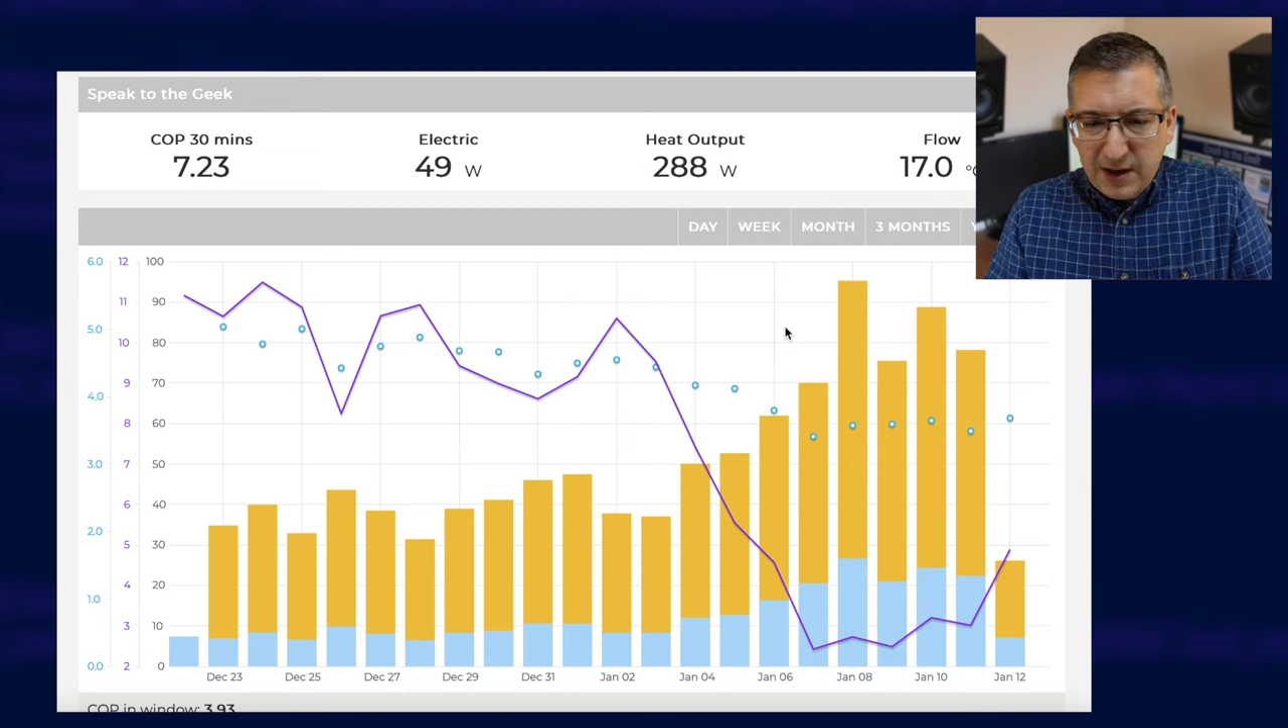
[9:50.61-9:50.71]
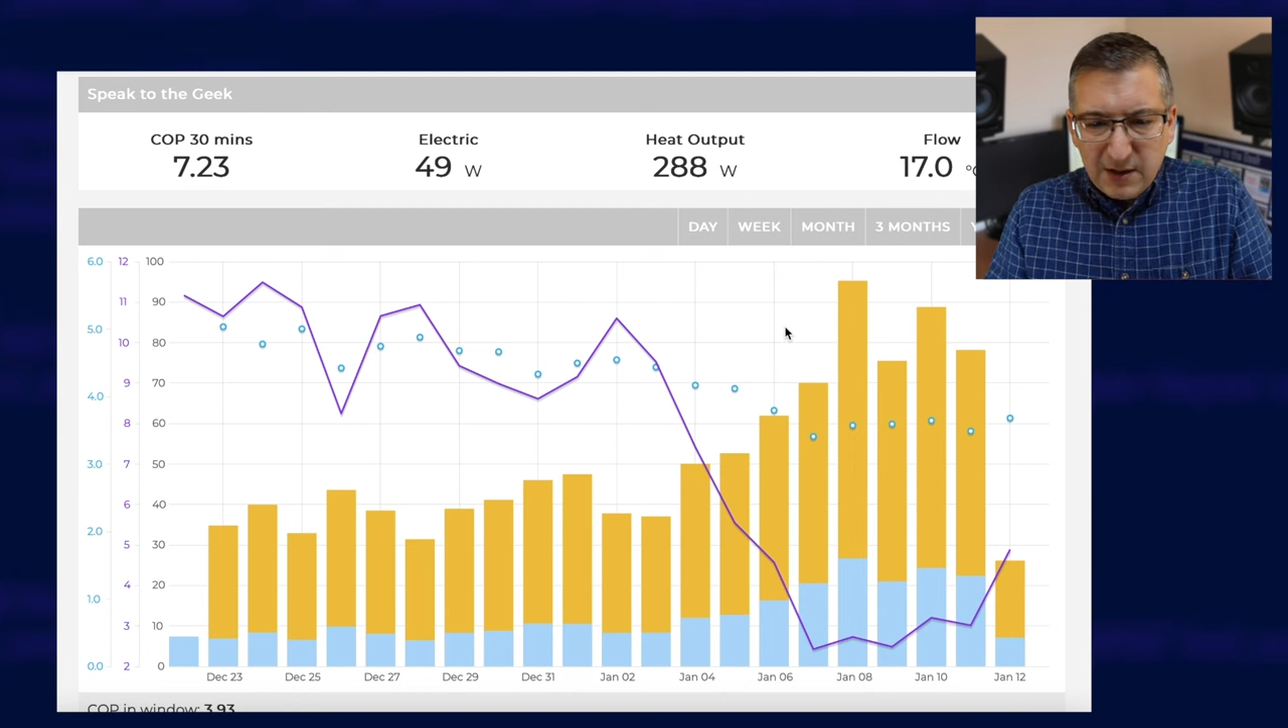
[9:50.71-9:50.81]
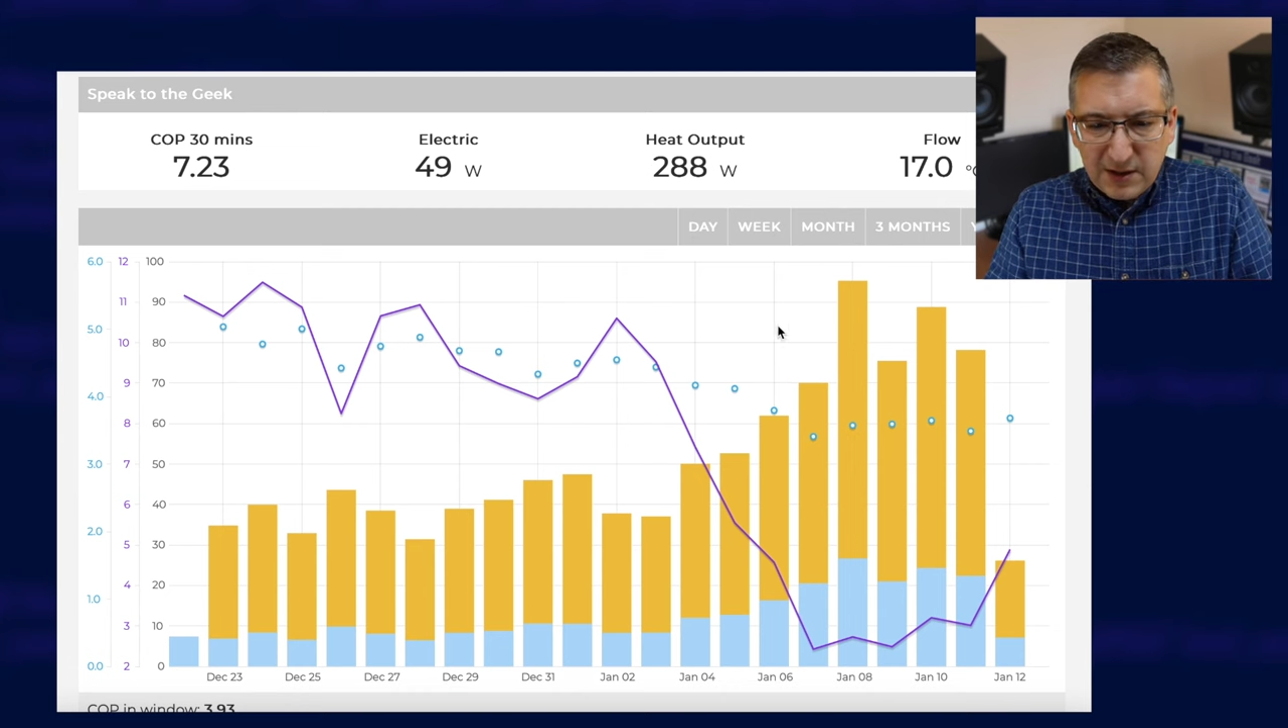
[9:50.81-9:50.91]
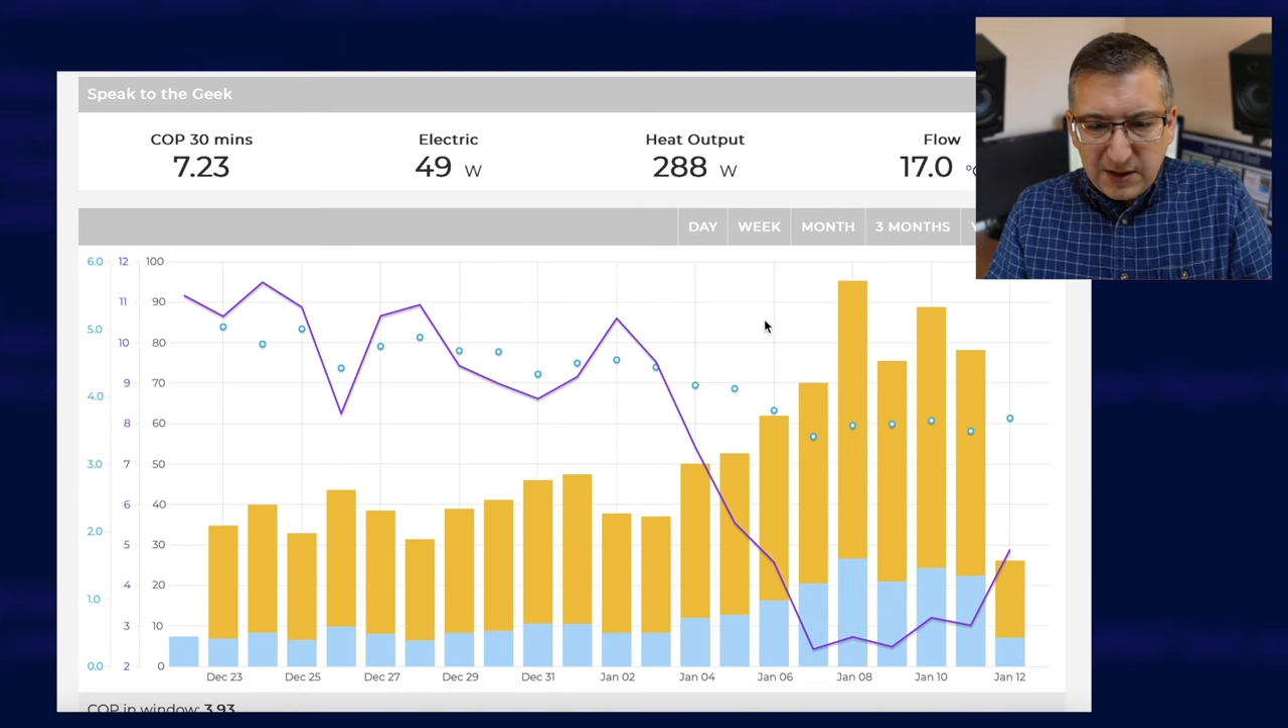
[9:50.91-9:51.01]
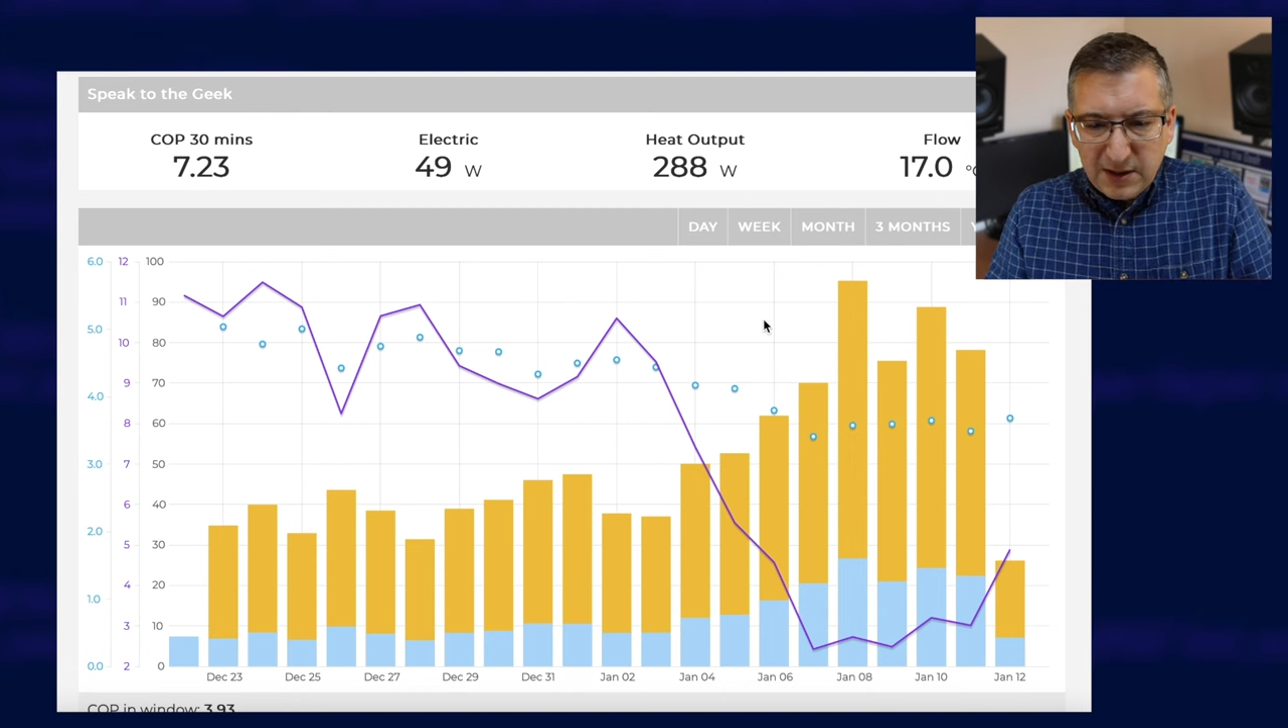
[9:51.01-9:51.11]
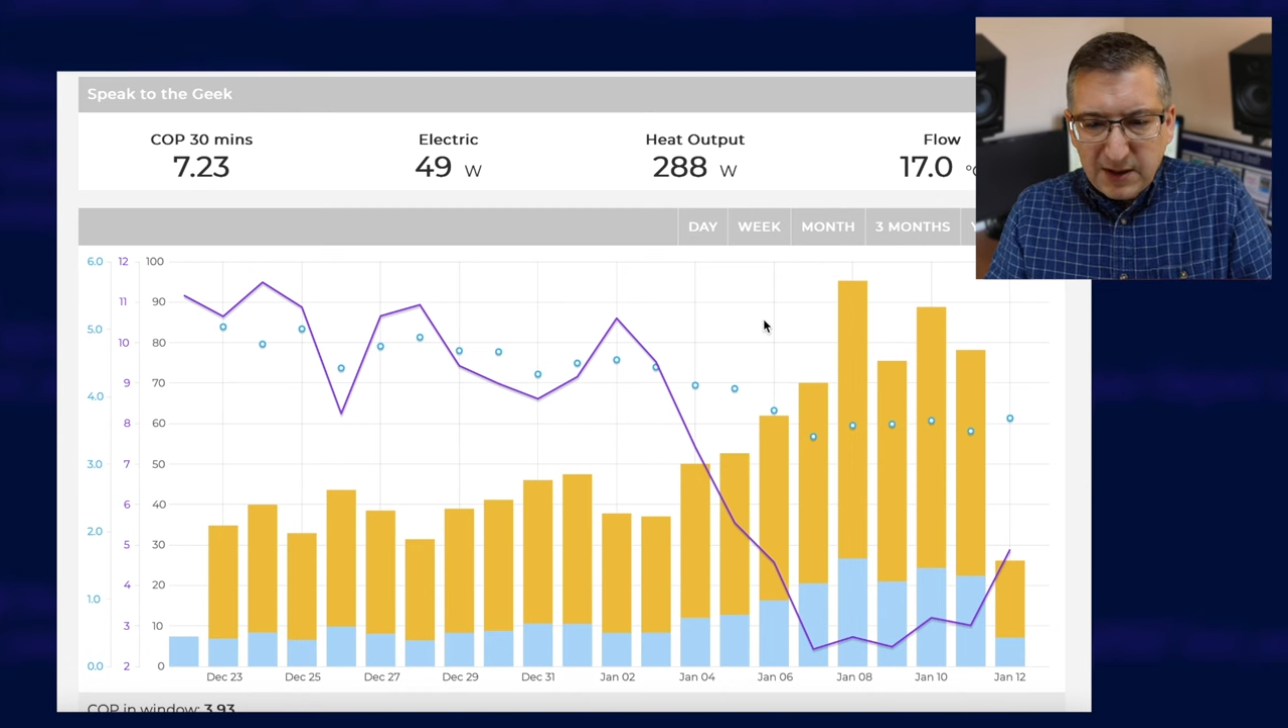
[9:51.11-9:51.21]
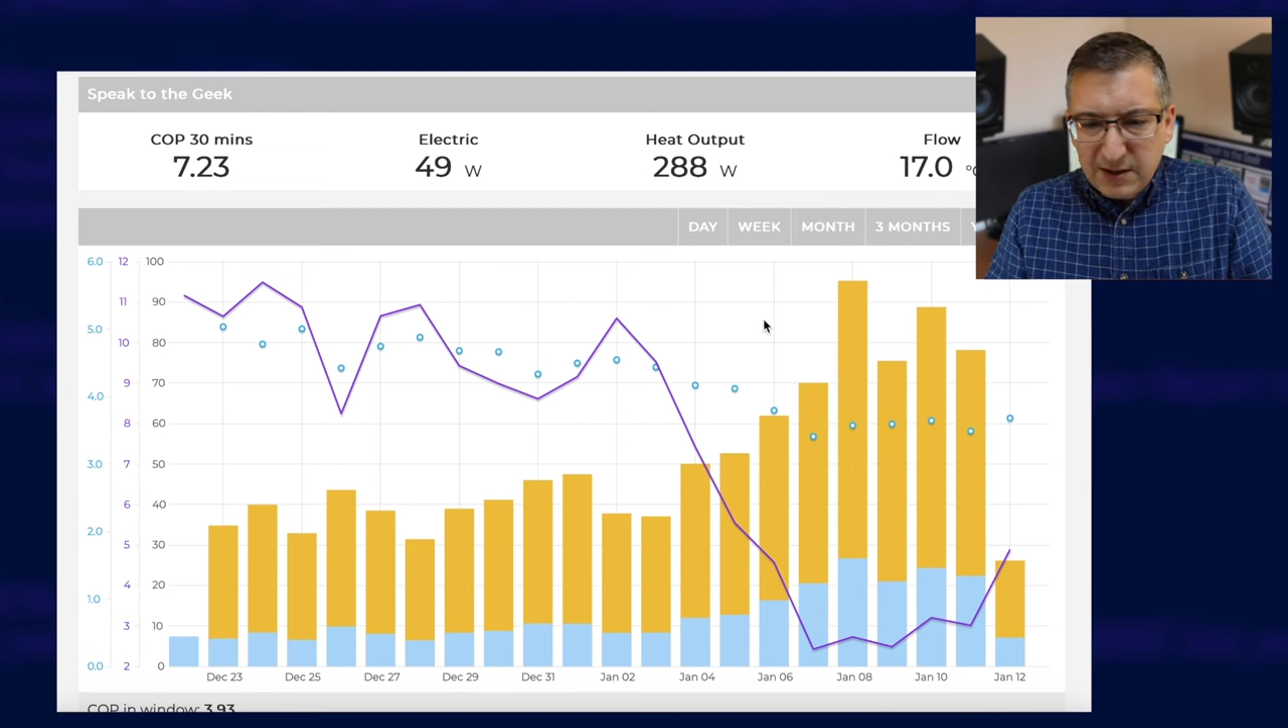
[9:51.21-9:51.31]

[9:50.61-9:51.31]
you can see